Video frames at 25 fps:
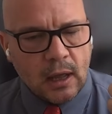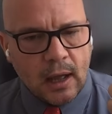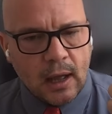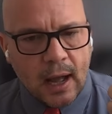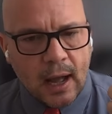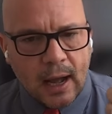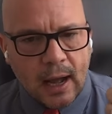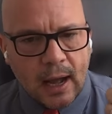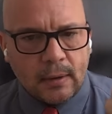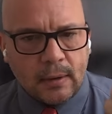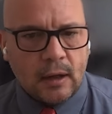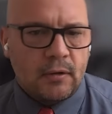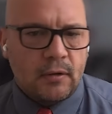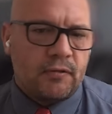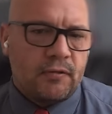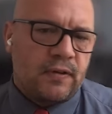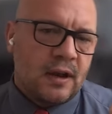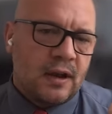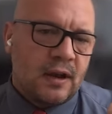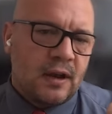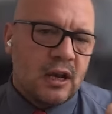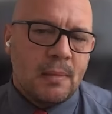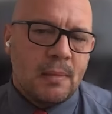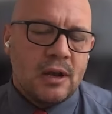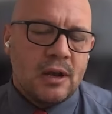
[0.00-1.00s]
out
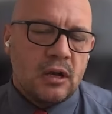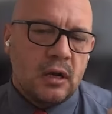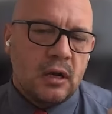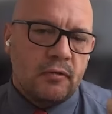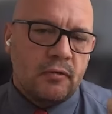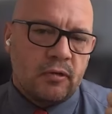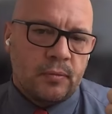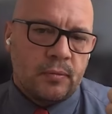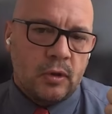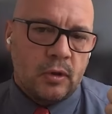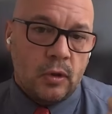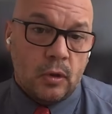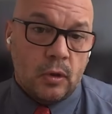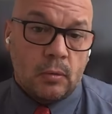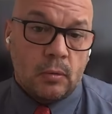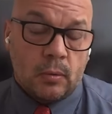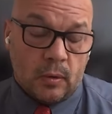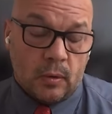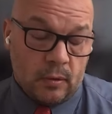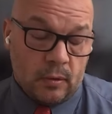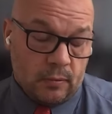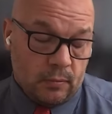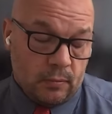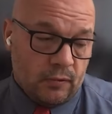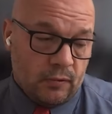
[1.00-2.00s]
fundamentally from the,
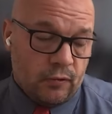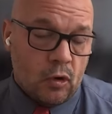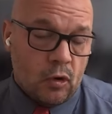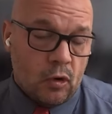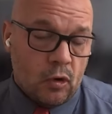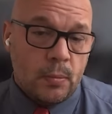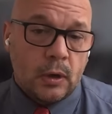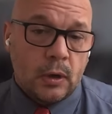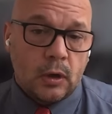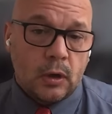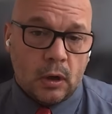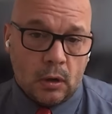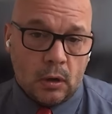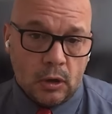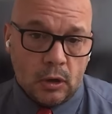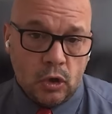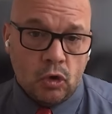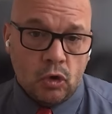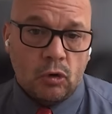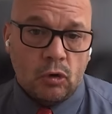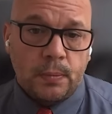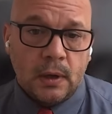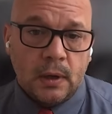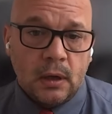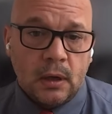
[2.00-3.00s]
the former
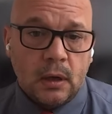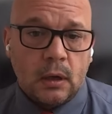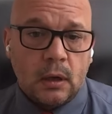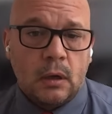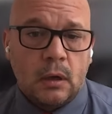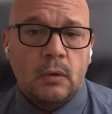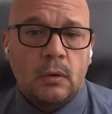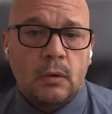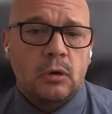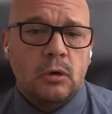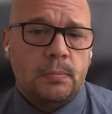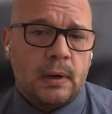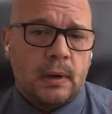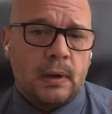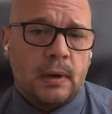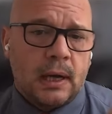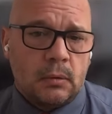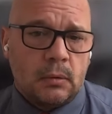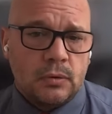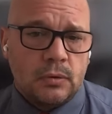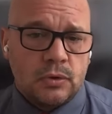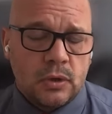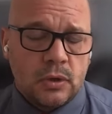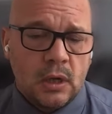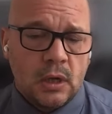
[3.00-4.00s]
European colonial
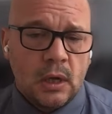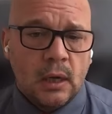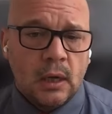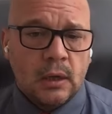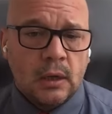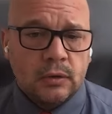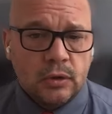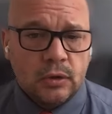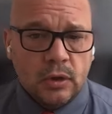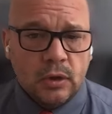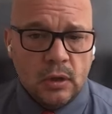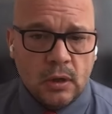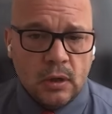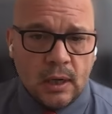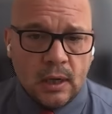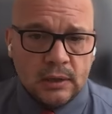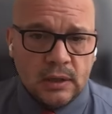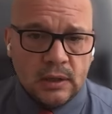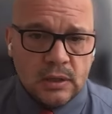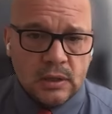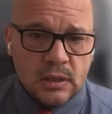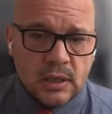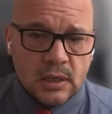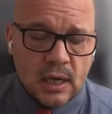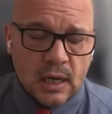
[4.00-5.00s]
powers to the United
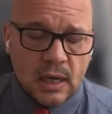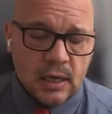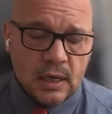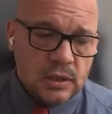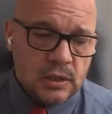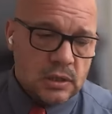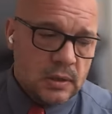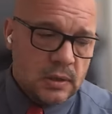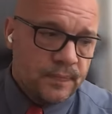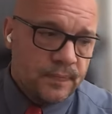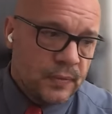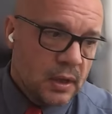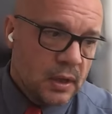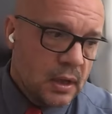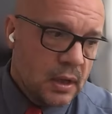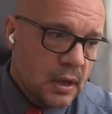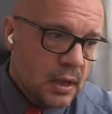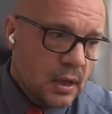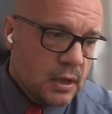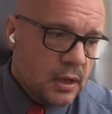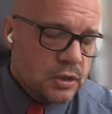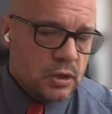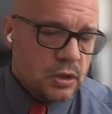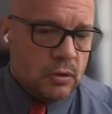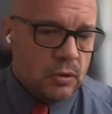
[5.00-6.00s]
States.
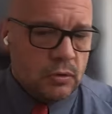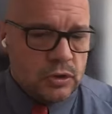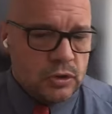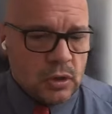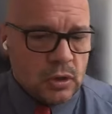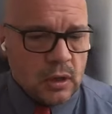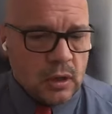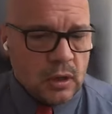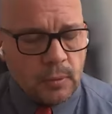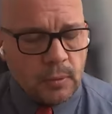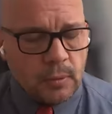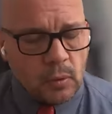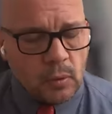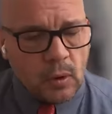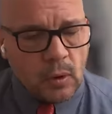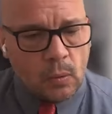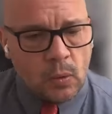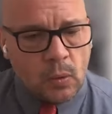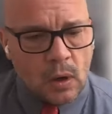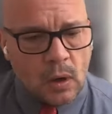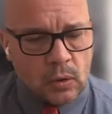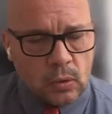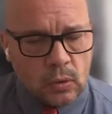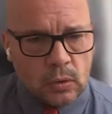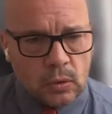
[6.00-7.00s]
So the, so the liberal
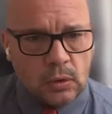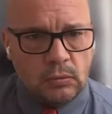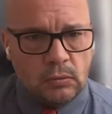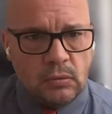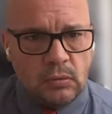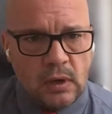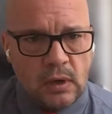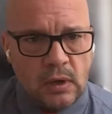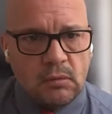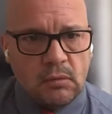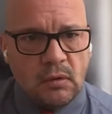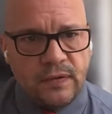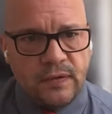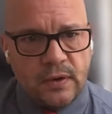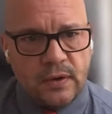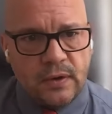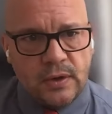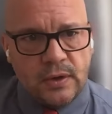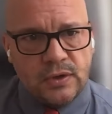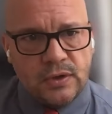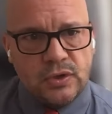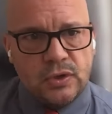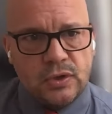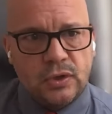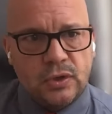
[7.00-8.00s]
world order really
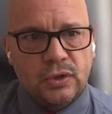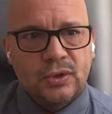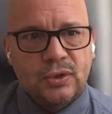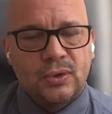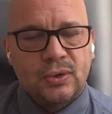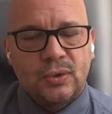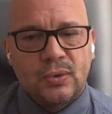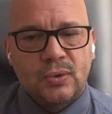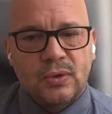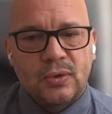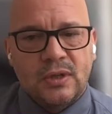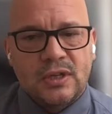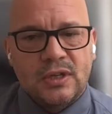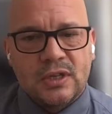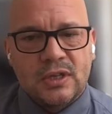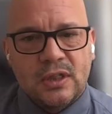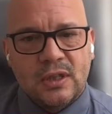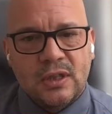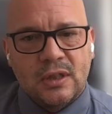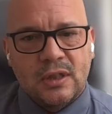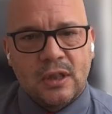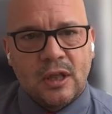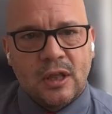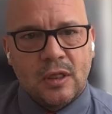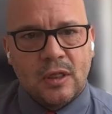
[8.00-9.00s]
refers to this,
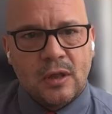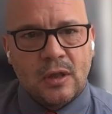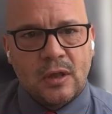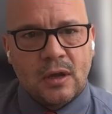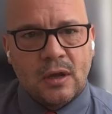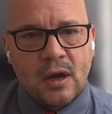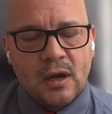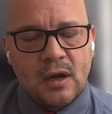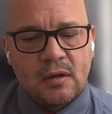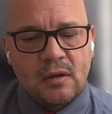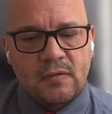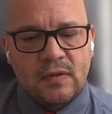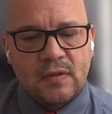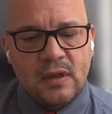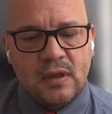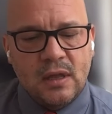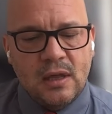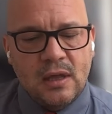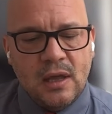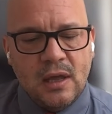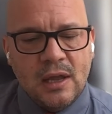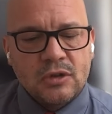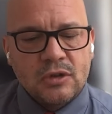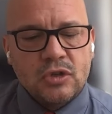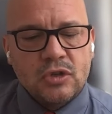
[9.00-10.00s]
the, the kind of the
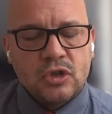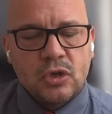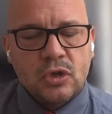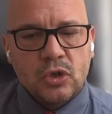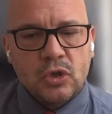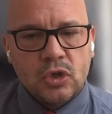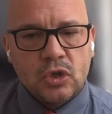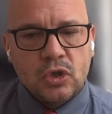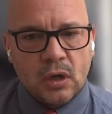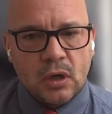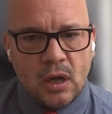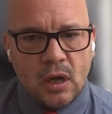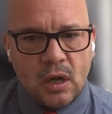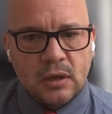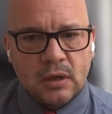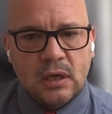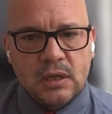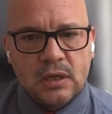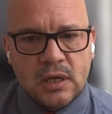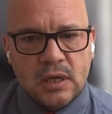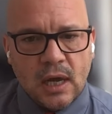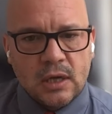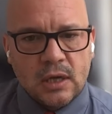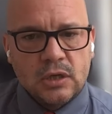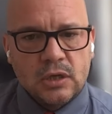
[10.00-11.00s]
institutional
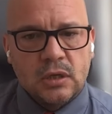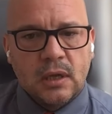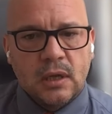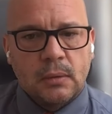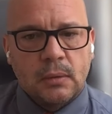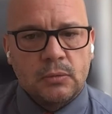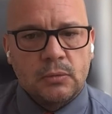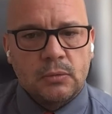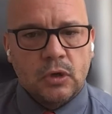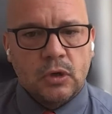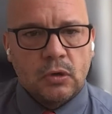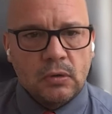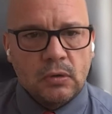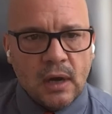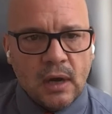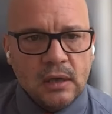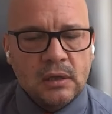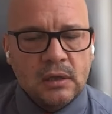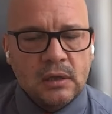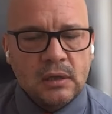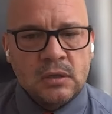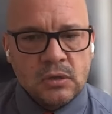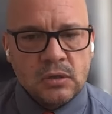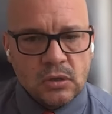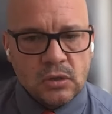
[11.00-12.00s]
architecture that was created
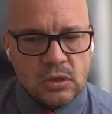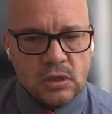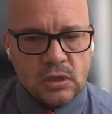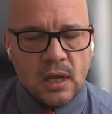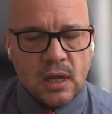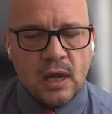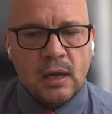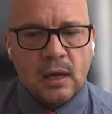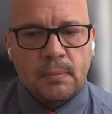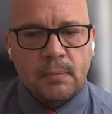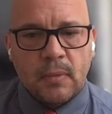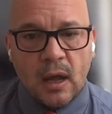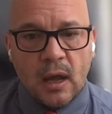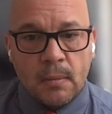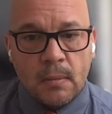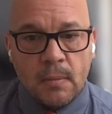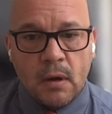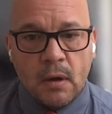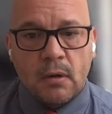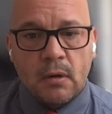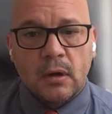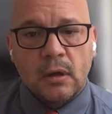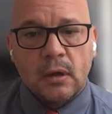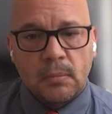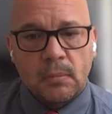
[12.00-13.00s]
and sustained by
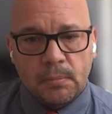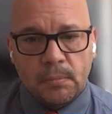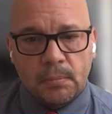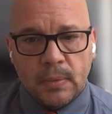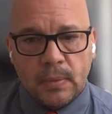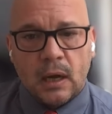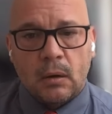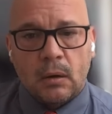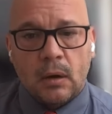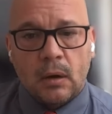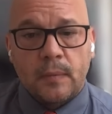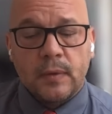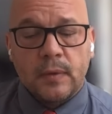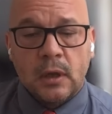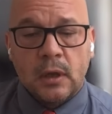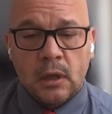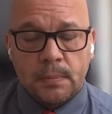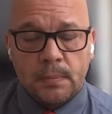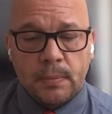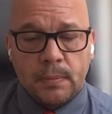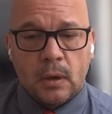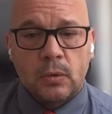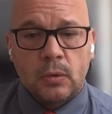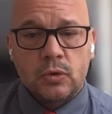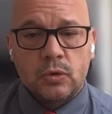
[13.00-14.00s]
American power in the
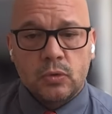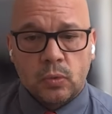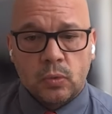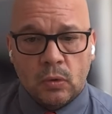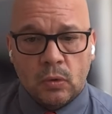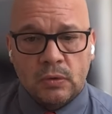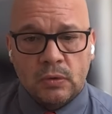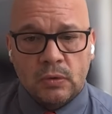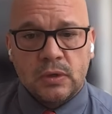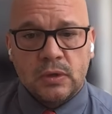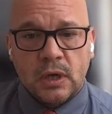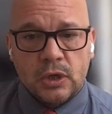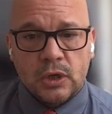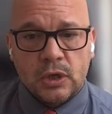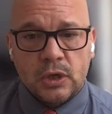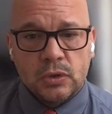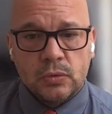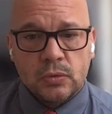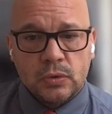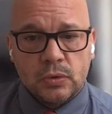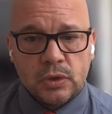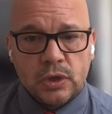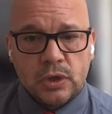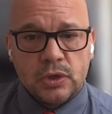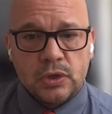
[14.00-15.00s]
post-war international
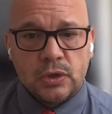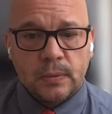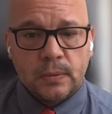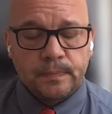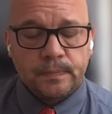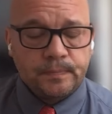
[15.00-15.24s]
system.